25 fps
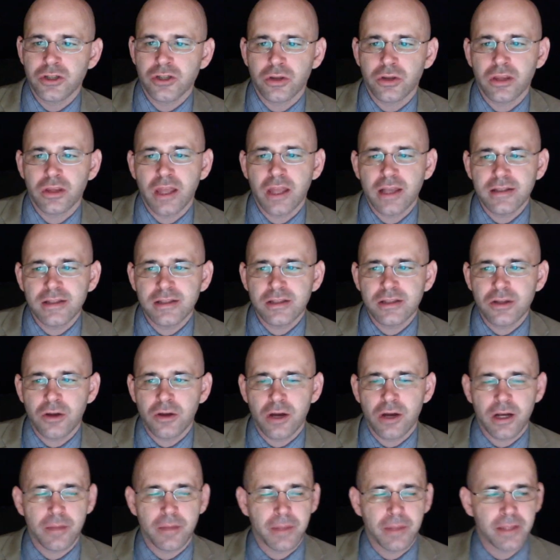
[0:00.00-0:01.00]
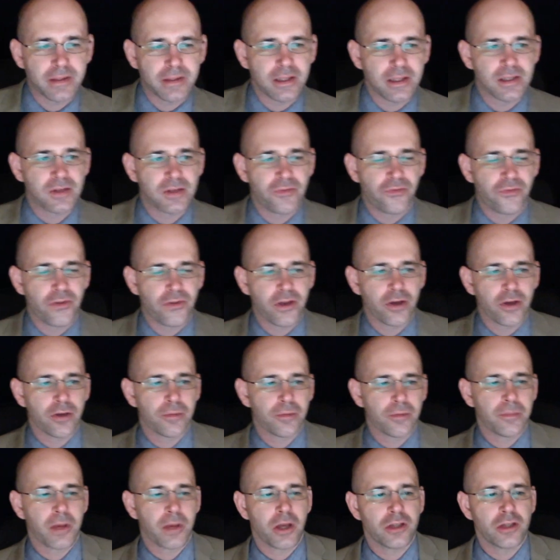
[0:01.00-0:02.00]
let's talk about this
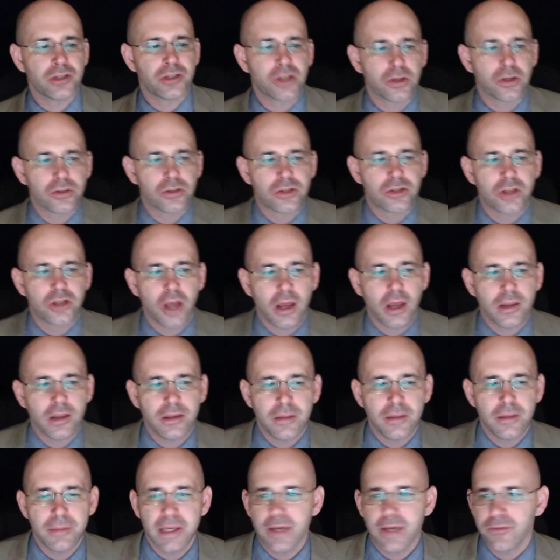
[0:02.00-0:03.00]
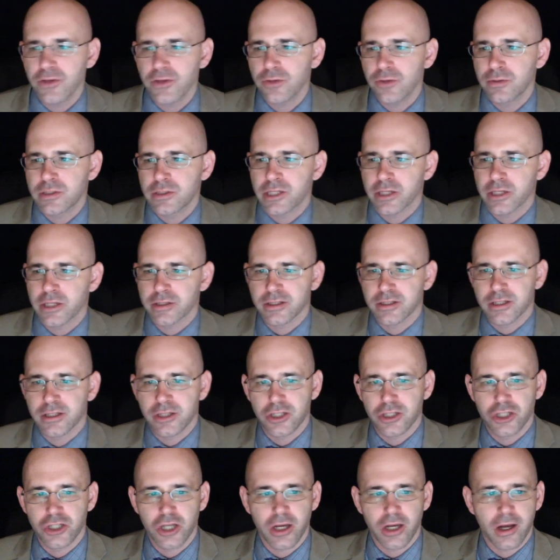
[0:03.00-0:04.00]
film. So let me give you a chance to
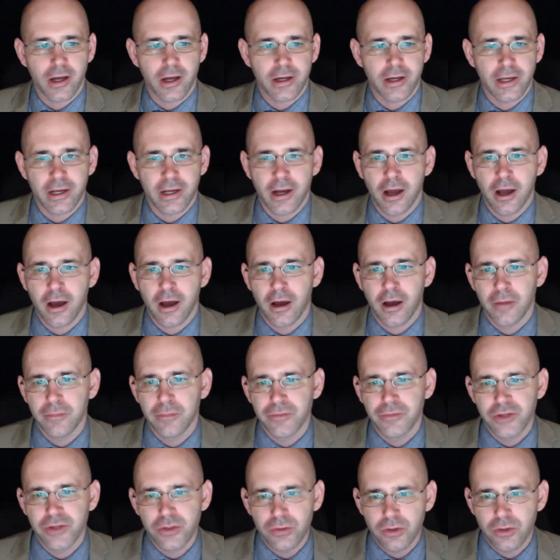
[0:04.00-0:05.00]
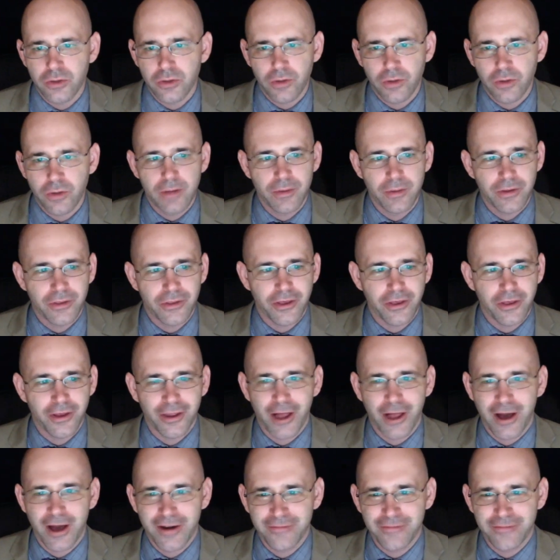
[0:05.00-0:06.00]
shit on it. Um, do you agree with a
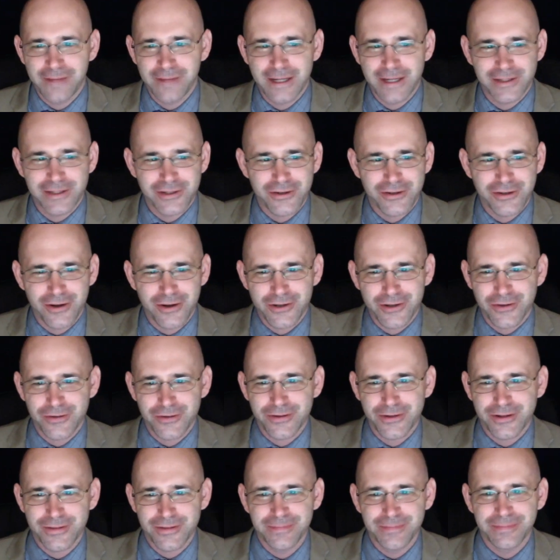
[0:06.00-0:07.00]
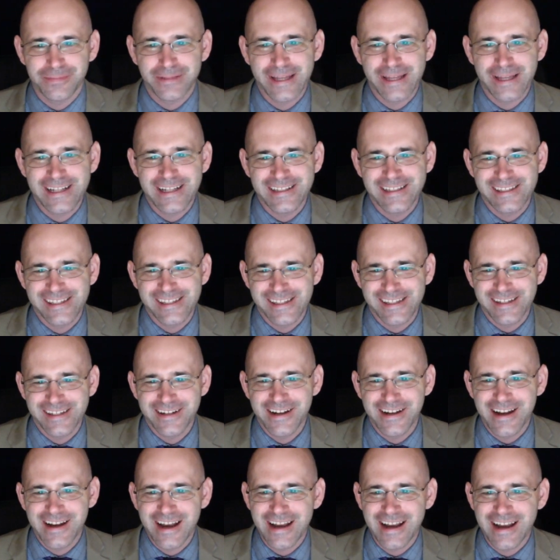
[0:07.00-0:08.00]
lot of my structural complaints
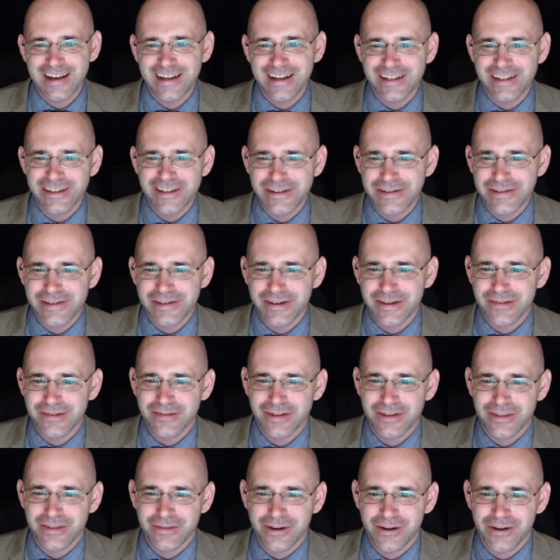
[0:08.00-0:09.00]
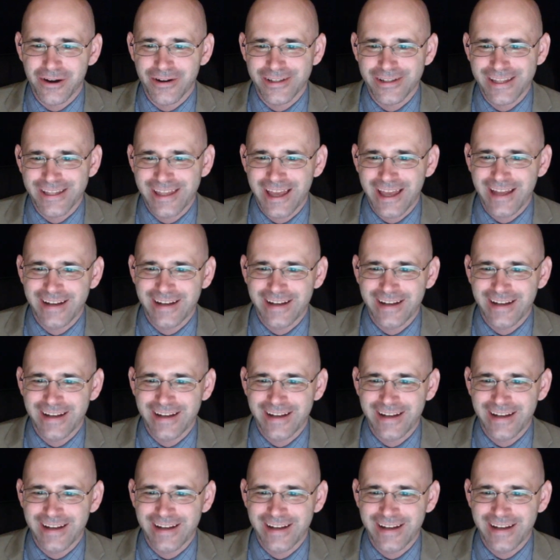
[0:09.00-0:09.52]
and, and issues with regard to that?